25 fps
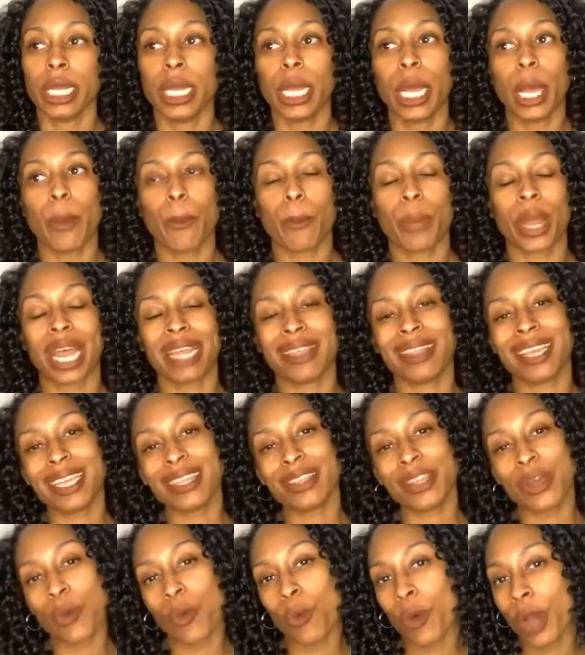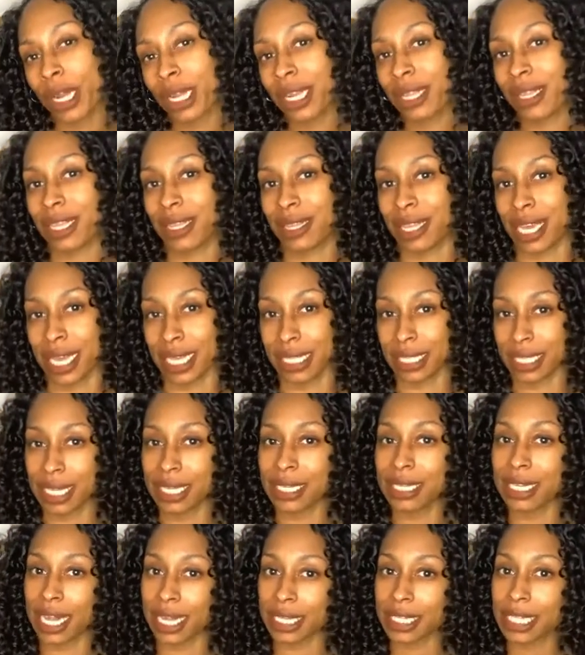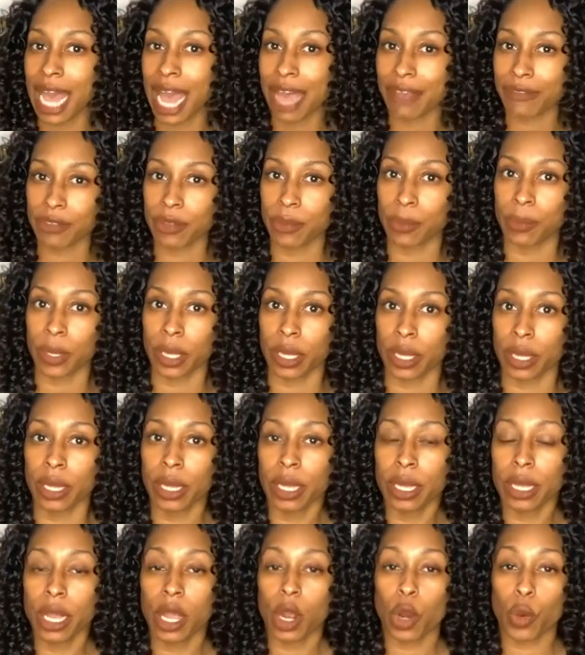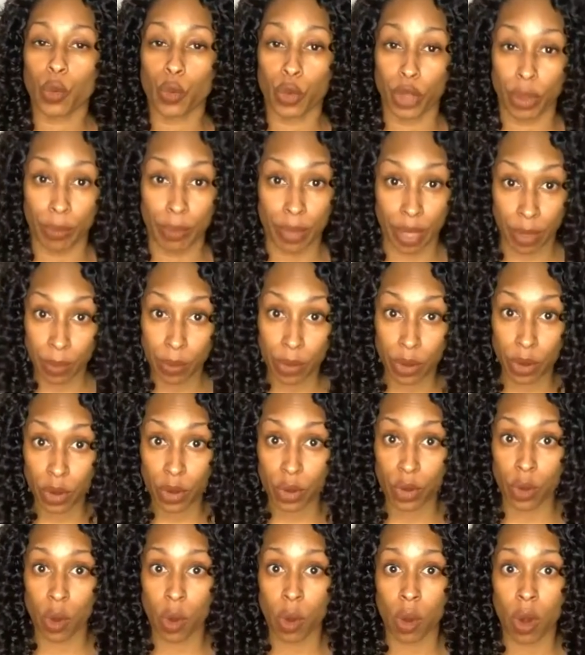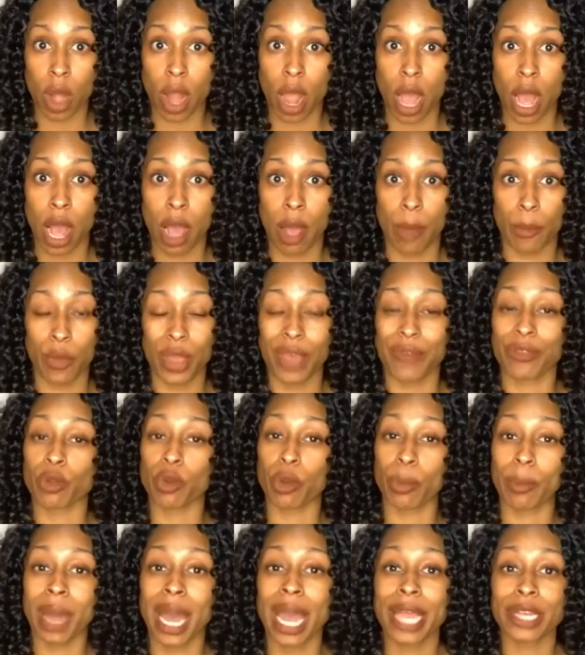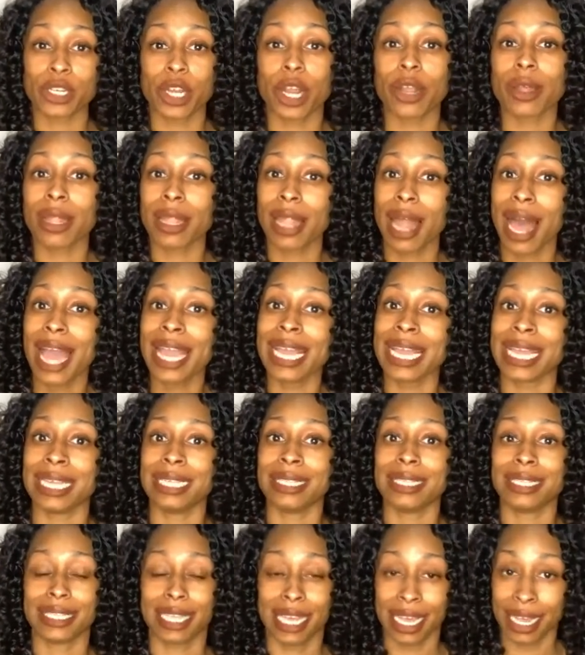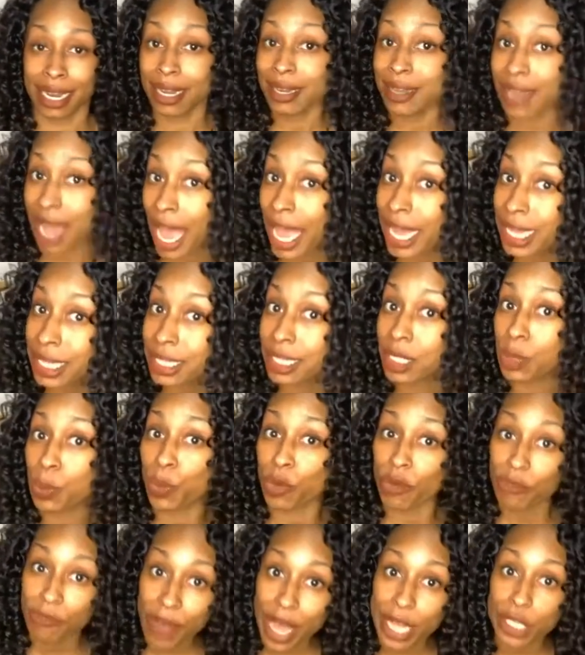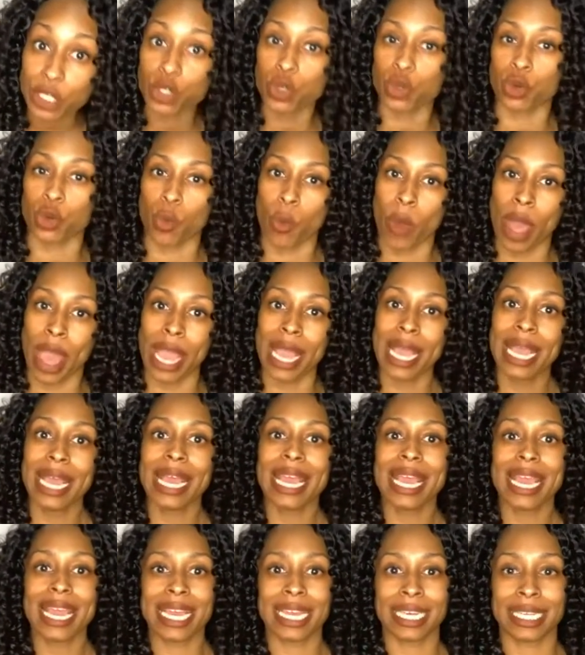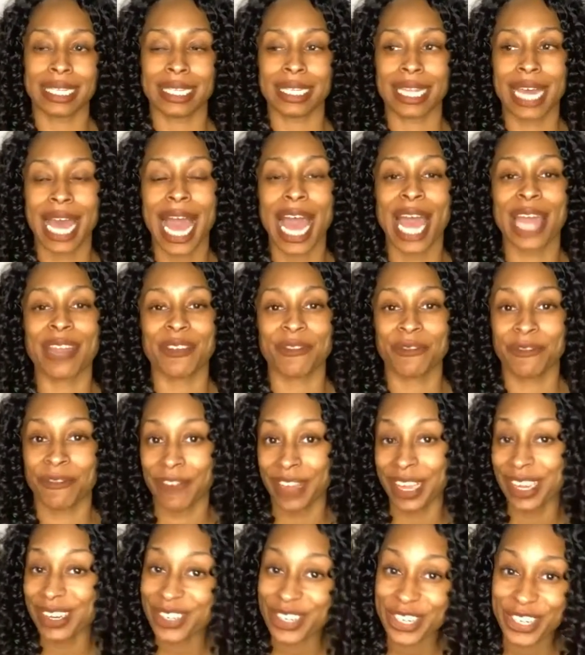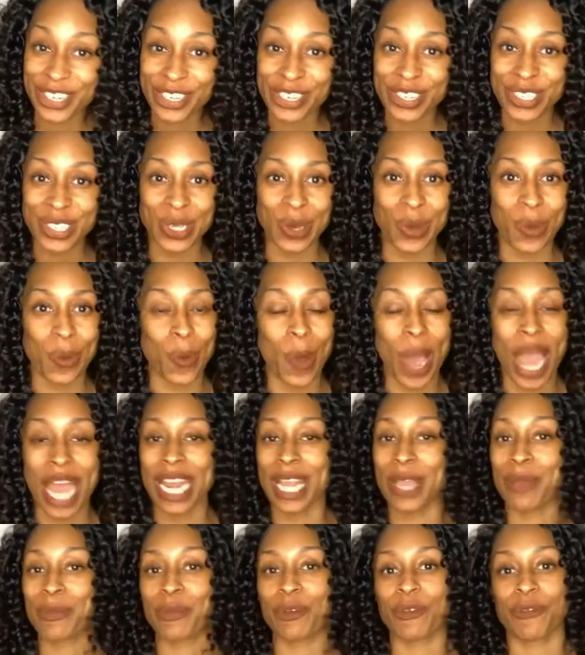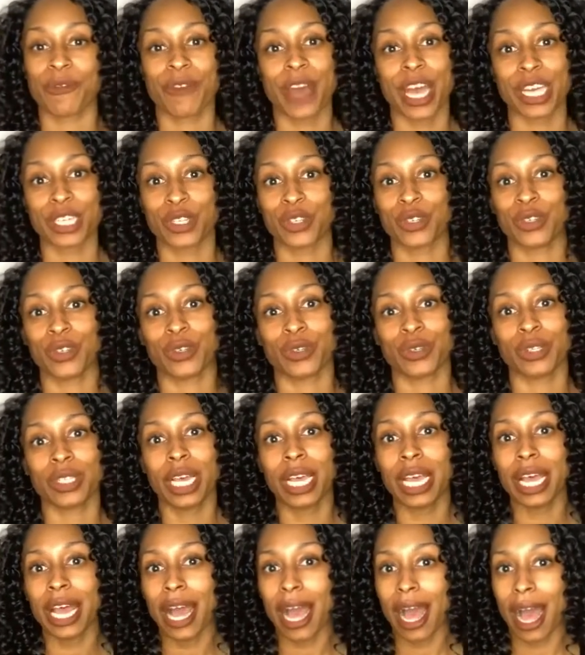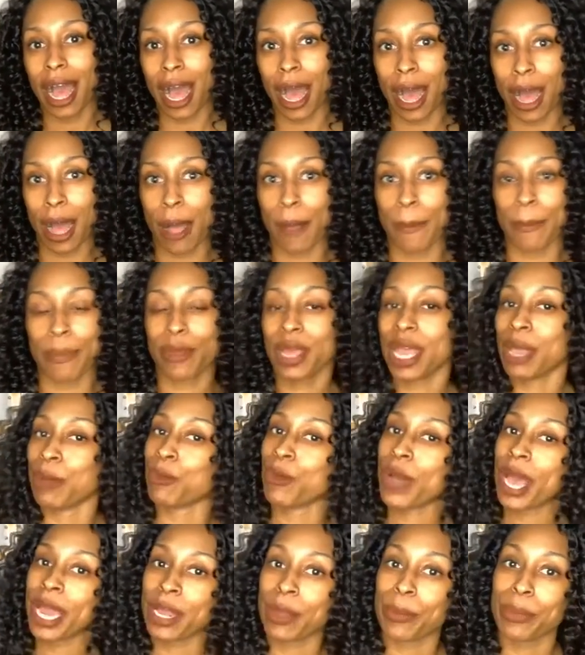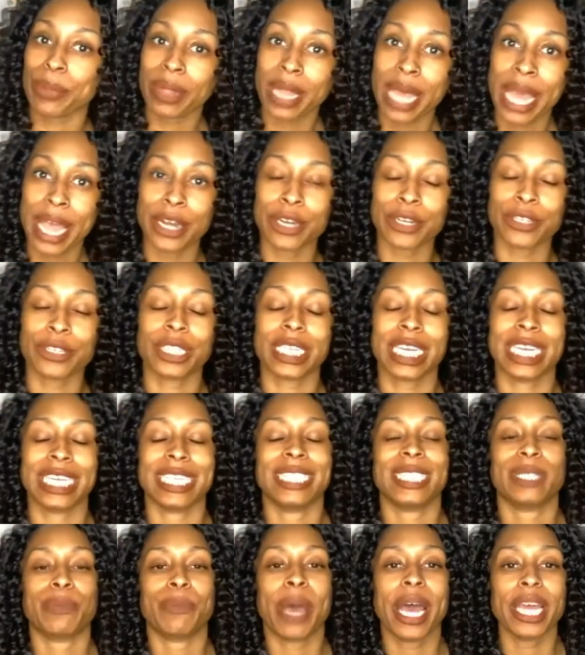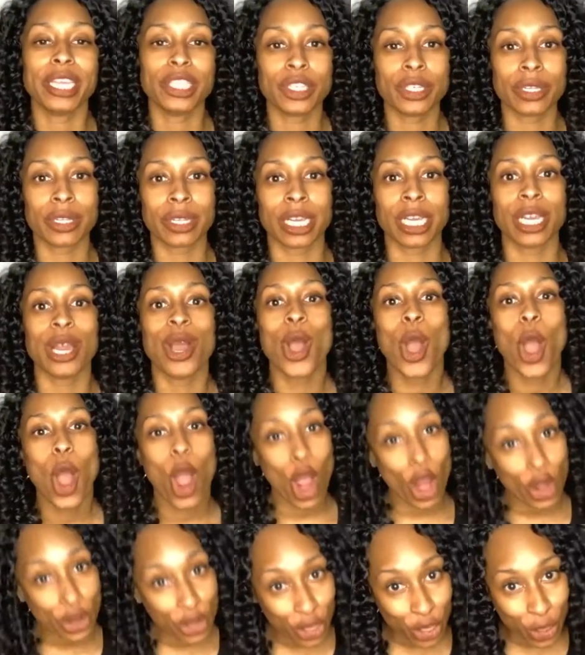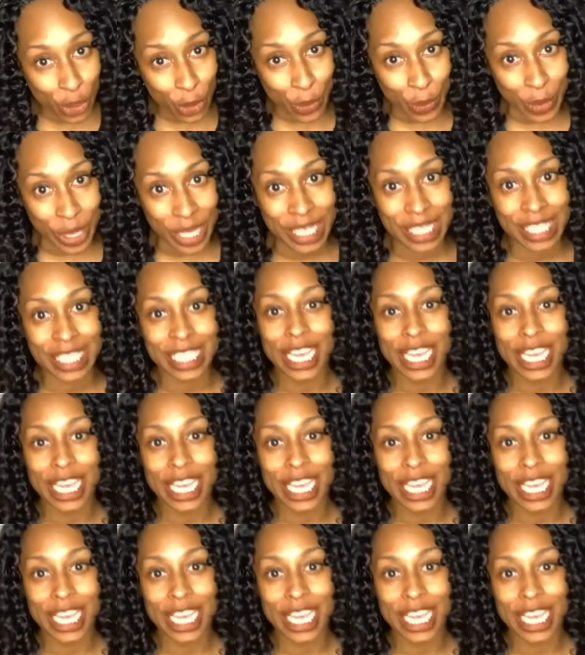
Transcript: But I think that one of the things that does have to be remembered, or we have to remind our clients in a nice professional way, is that vendors, wedding professionals, and wedding planners especially are humans.